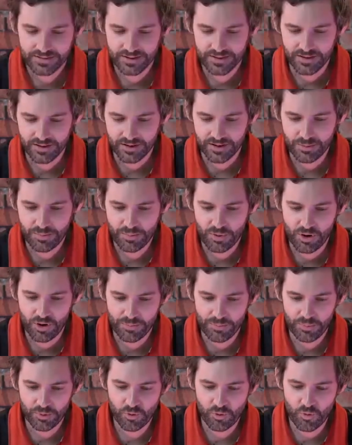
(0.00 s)
So I'm gonna
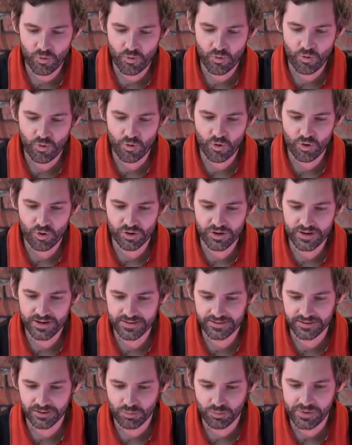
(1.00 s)
pop all
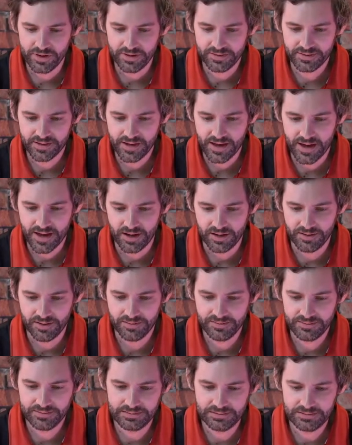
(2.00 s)
these little bits out